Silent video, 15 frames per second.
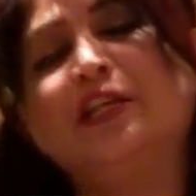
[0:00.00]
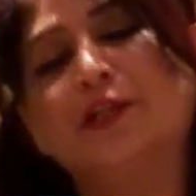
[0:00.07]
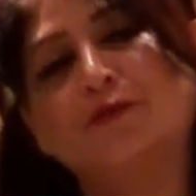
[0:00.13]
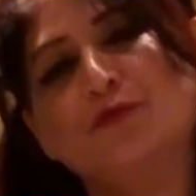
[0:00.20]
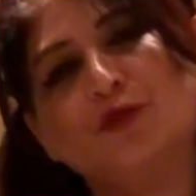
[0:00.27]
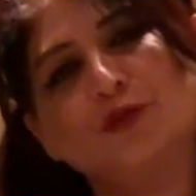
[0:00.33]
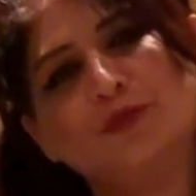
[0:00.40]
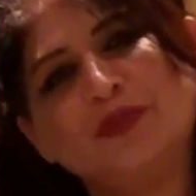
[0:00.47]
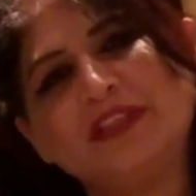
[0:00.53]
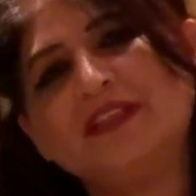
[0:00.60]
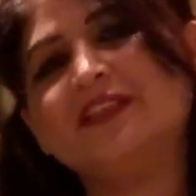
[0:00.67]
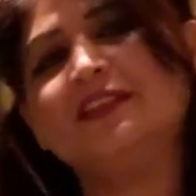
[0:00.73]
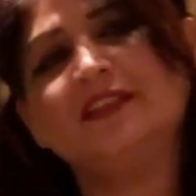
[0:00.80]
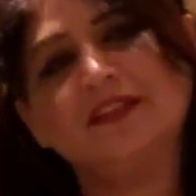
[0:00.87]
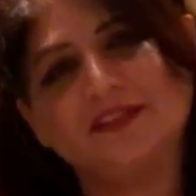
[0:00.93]
it would
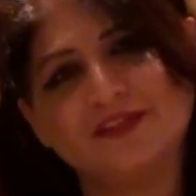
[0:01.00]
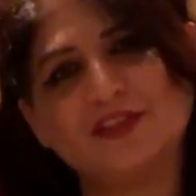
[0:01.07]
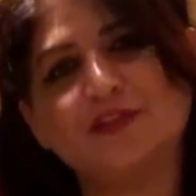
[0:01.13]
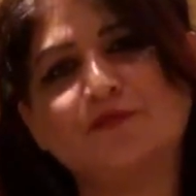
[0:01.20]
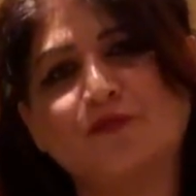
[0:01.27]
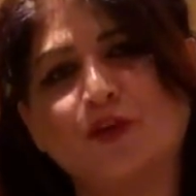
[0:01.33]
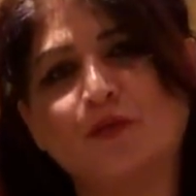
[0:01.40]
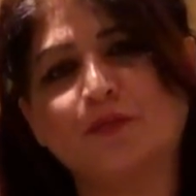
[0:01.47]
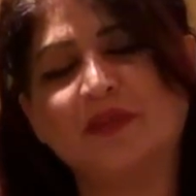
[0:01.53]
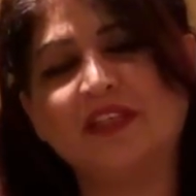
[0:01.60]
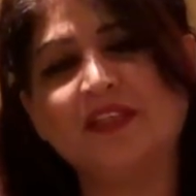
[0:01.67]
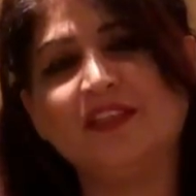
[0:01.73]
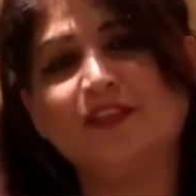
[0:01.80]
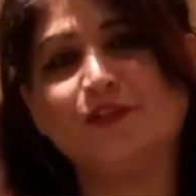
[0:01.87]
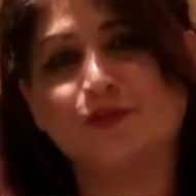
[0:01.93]
be easier for
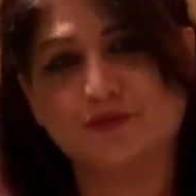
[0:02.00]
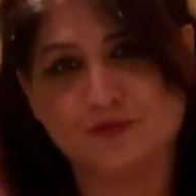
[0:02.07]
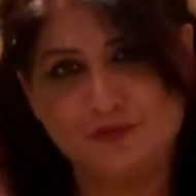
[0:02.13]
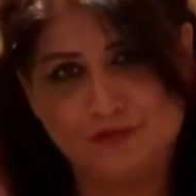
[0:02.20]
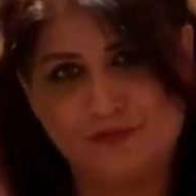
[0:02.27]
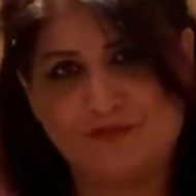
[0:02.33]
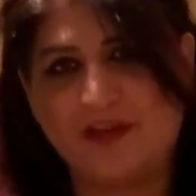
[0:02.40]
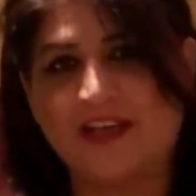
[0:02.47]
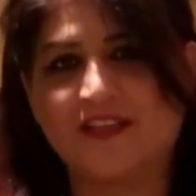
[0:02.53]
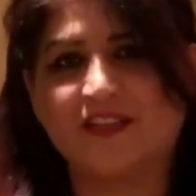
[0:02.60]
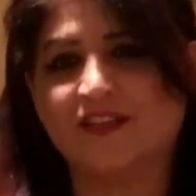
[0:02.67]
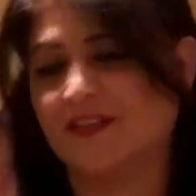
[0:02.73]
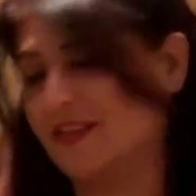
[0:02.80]
me to find